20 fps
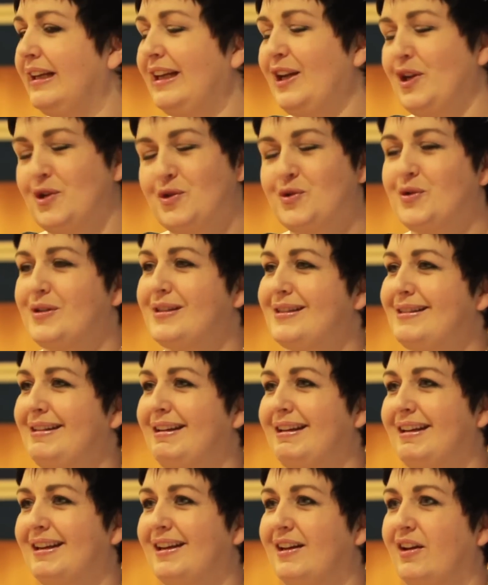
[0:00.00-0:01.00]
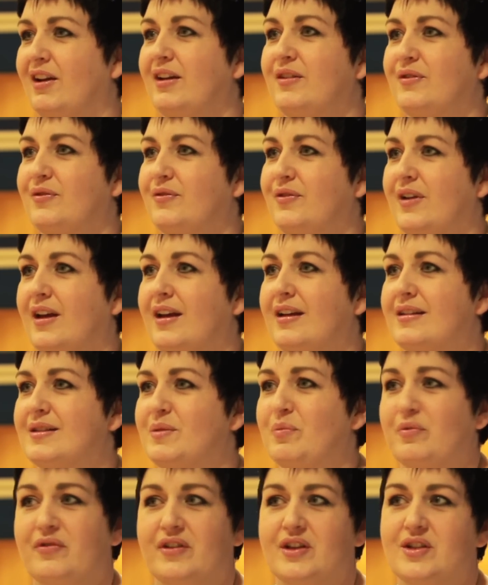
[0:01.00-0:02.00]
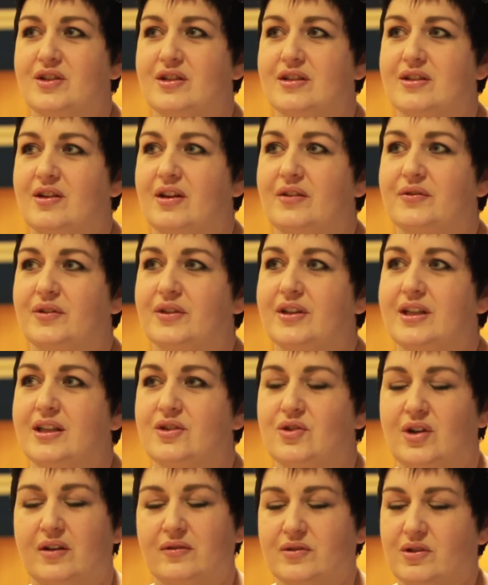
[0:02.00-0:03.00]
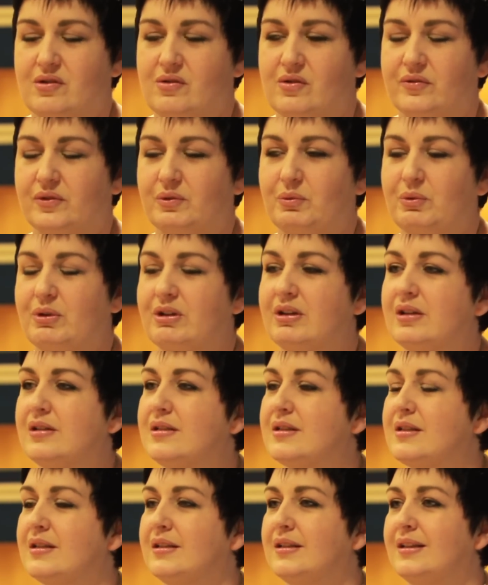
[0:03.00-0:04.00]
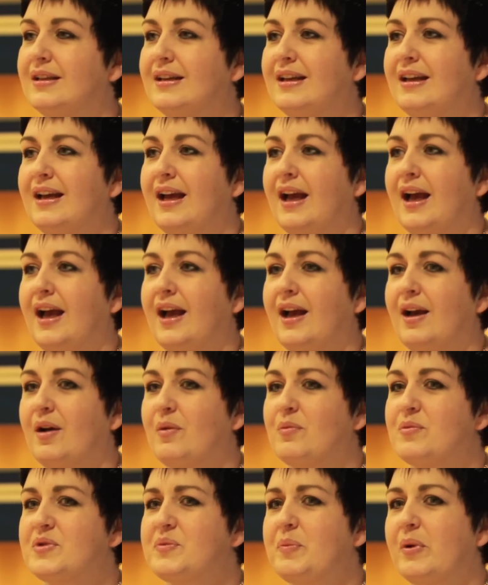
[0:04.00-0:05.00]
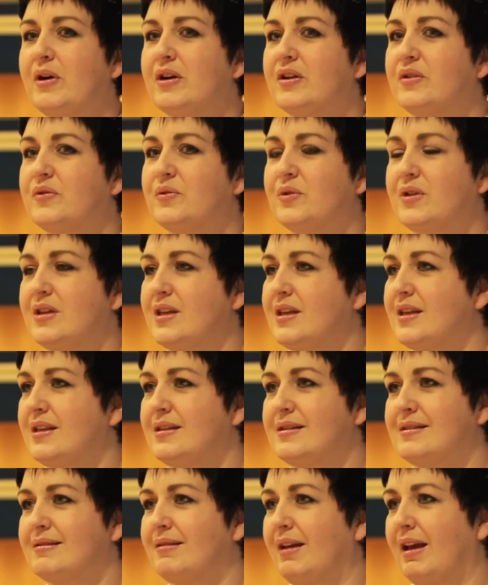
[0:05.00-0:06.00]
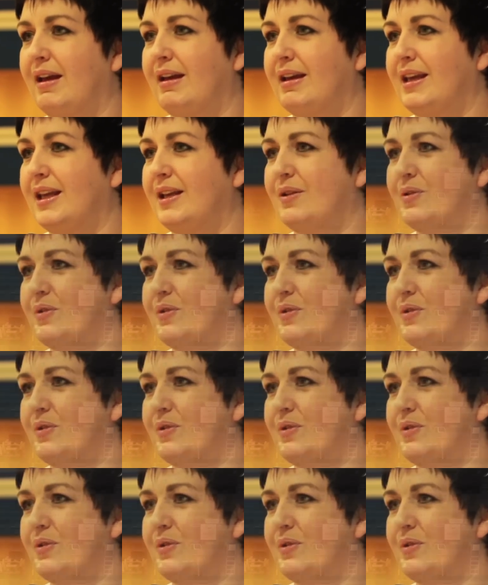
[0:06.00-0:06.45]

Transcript: interesting life as a professional diver. He traveled all over the world and um, was part of one of these, uh, you know,